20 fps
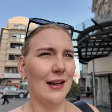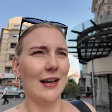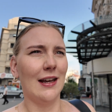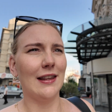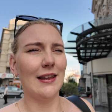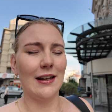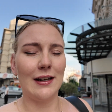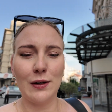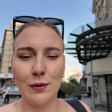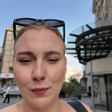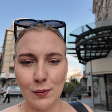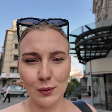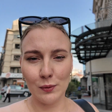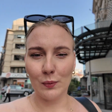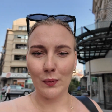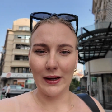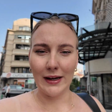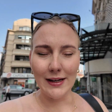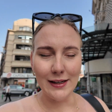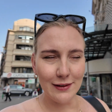and then he will
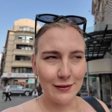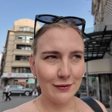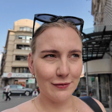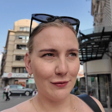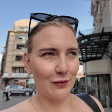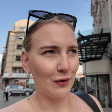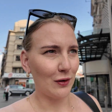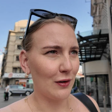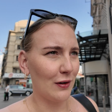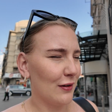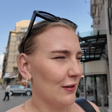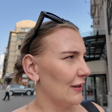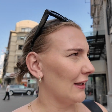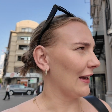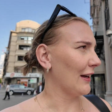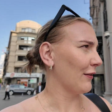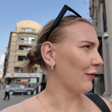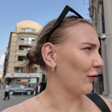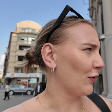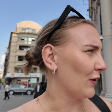wait for
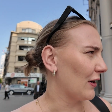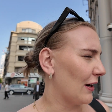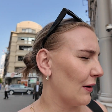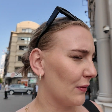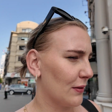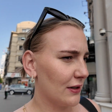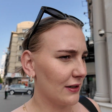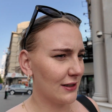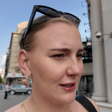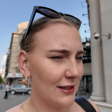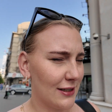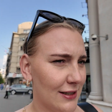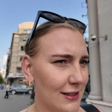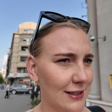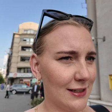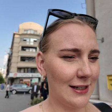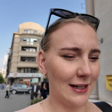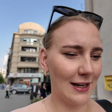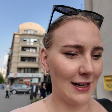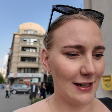like 4 hours
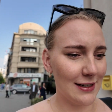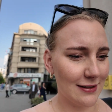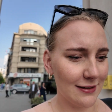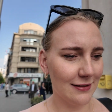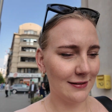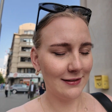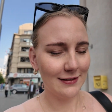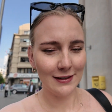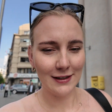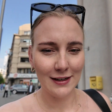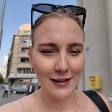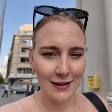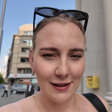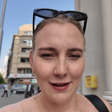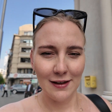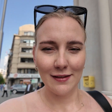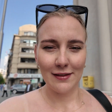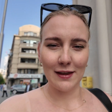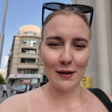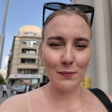and
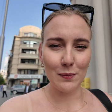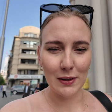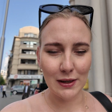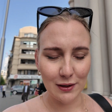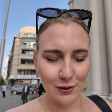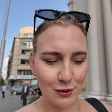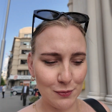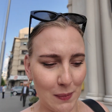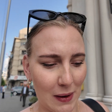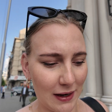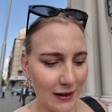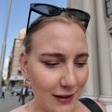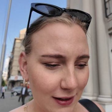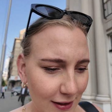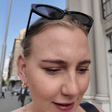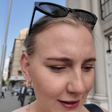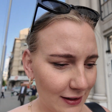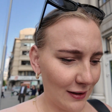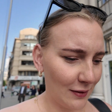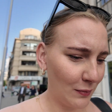then bring us back,
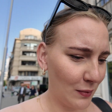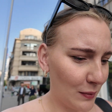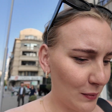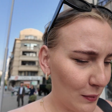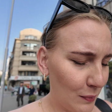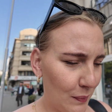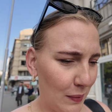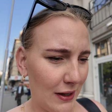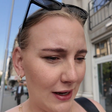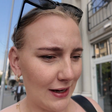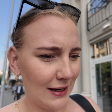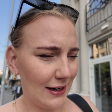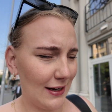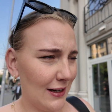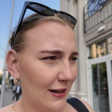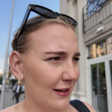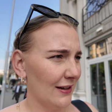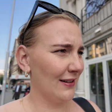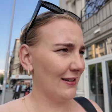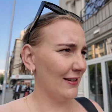and we will pay